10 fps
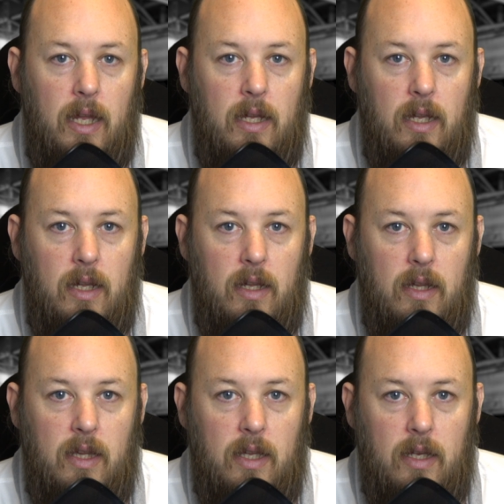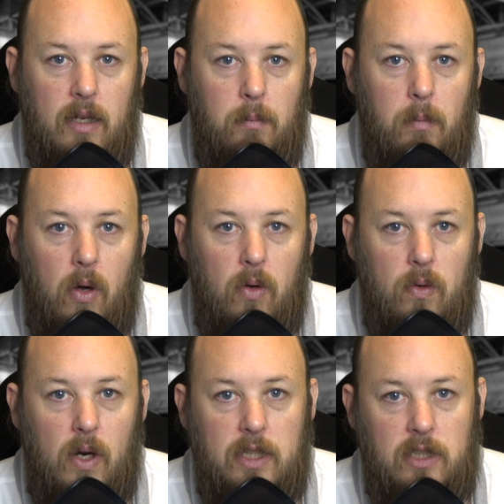then the
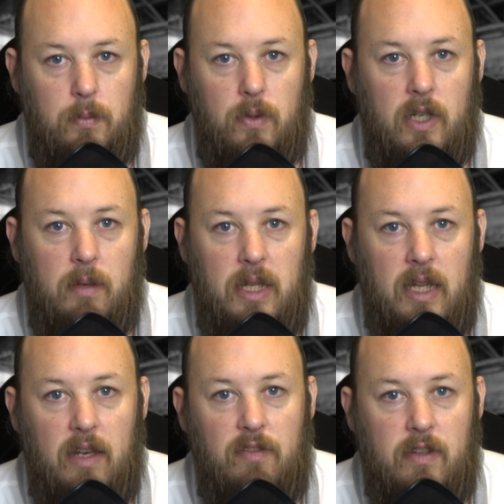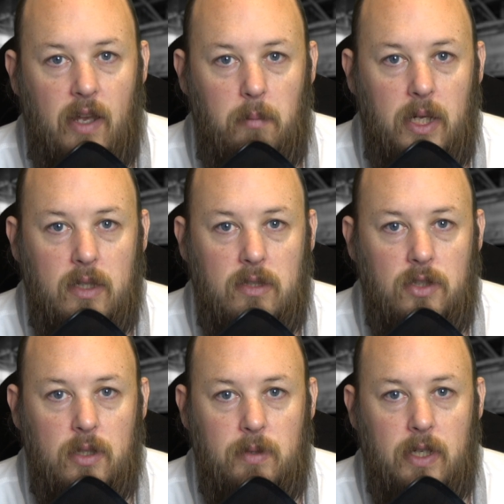model, I just put them in there for 10 minutes,
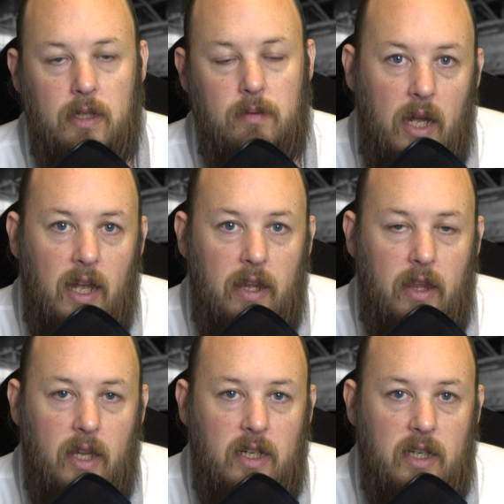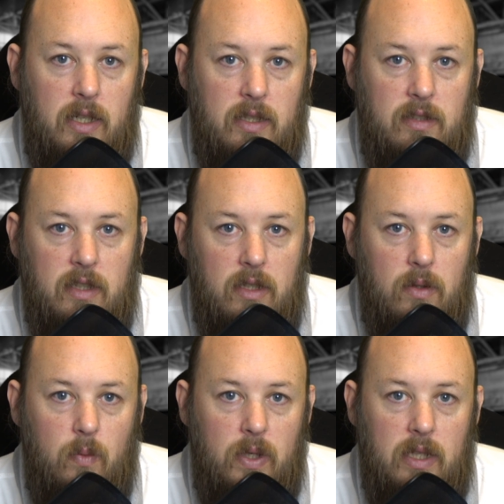job done. Another thing to
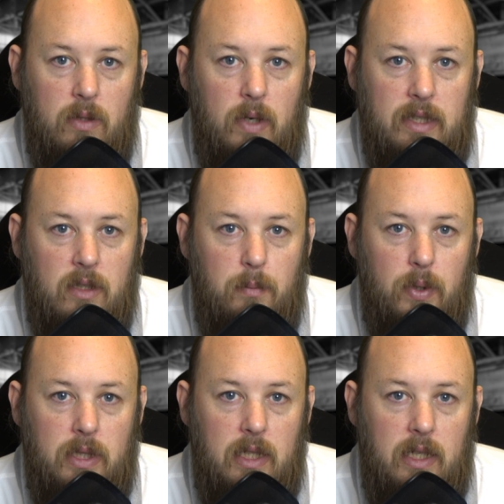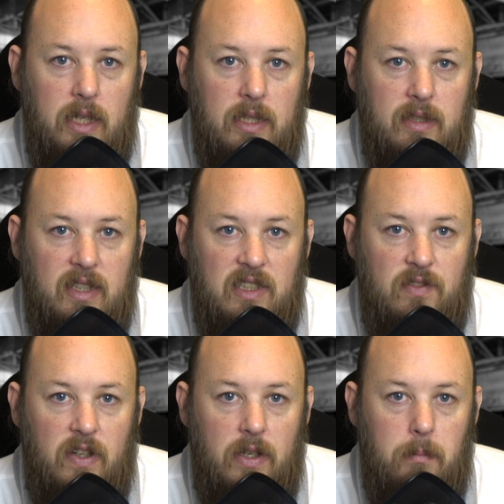consider with resin printing is it
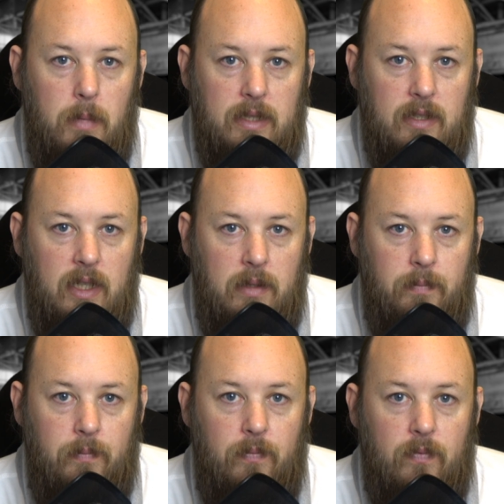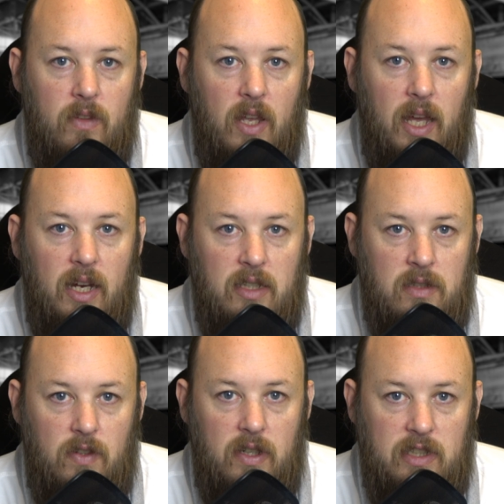is very messy and it
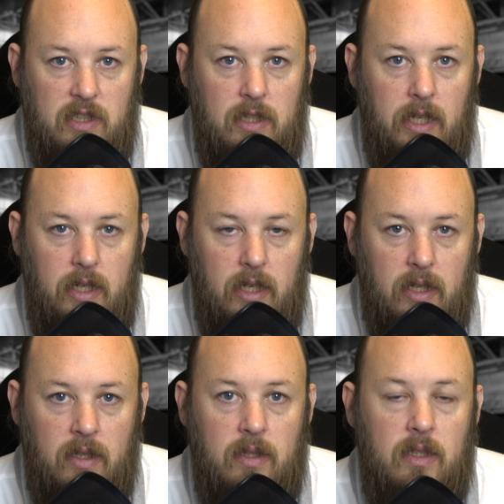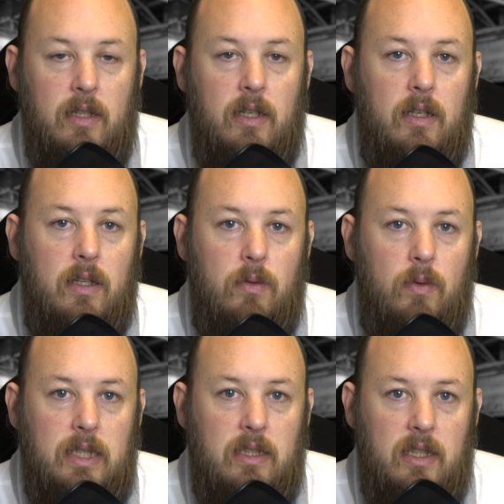is very stinky. The
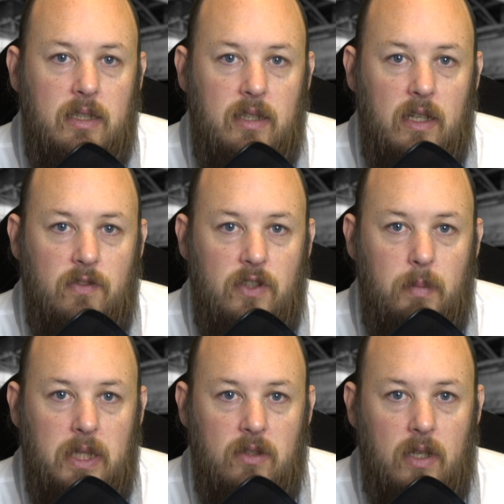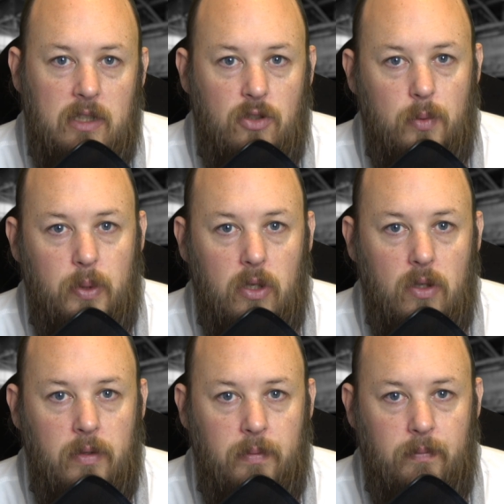resin itself smells like super
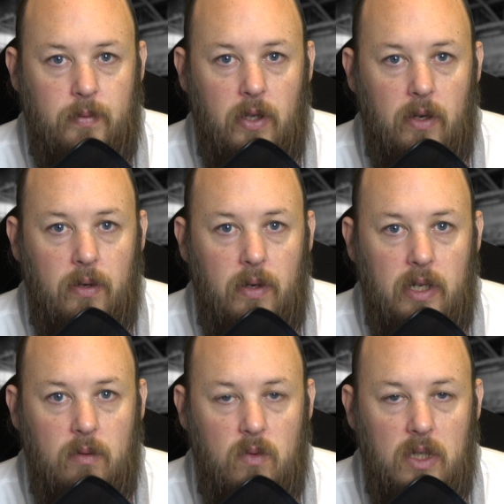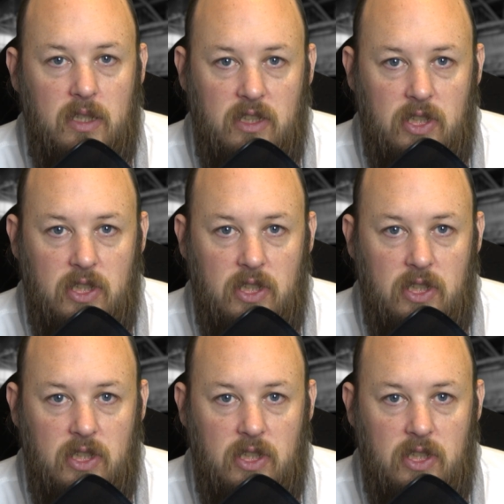glue, so it really